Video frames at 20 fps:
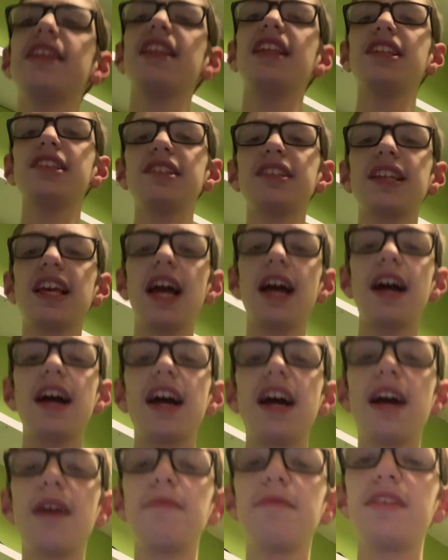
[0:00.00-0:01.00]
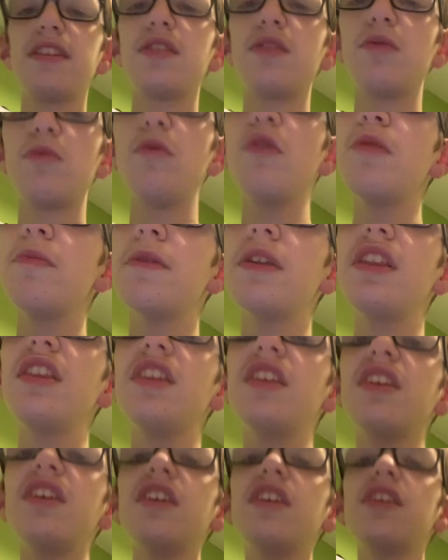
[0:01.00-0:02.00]
that scammed this old woman.
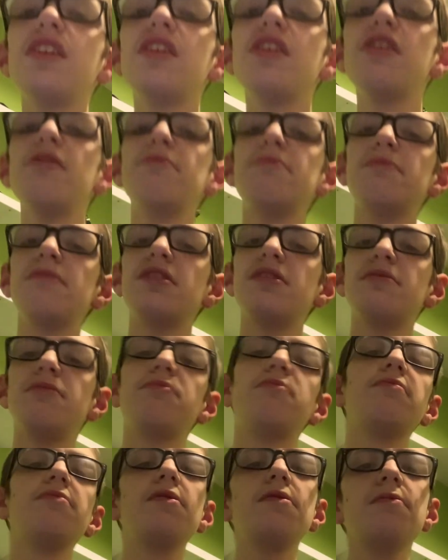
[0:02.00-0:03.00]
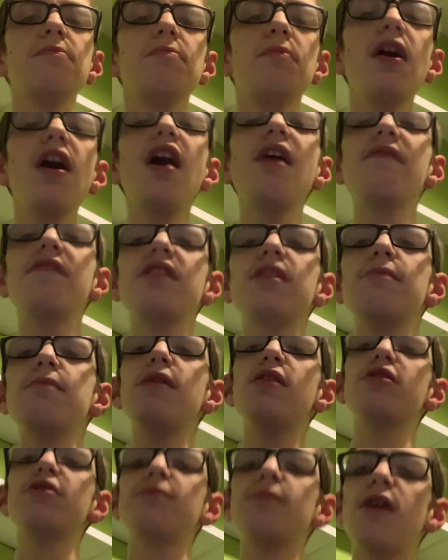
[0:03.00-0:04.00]
But for the
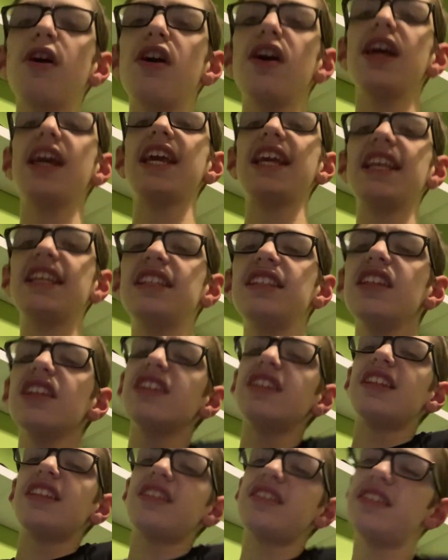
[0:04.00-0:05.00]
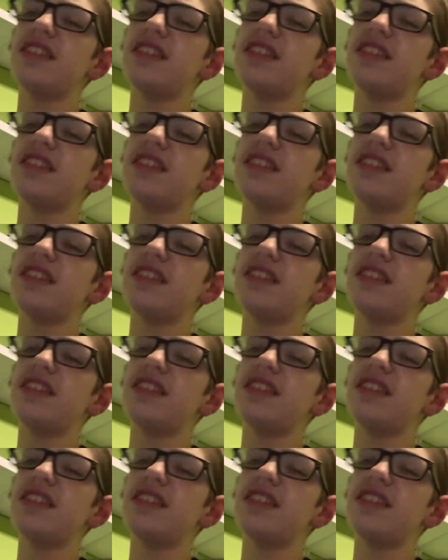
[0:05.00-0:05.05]
most part, he's just